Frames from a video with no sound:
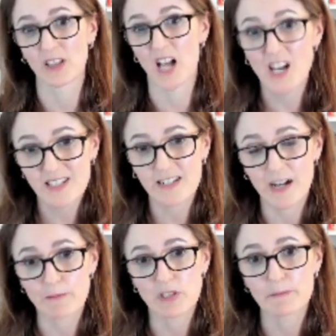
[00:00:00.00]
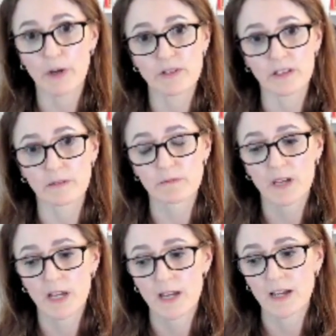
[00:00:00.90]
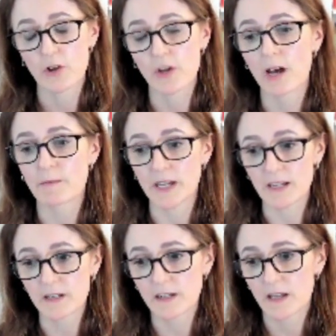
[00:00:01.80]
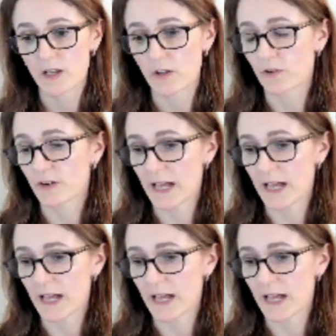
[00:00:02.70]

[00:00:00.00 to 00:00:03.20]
time you spoke to them. You come in, you've got negative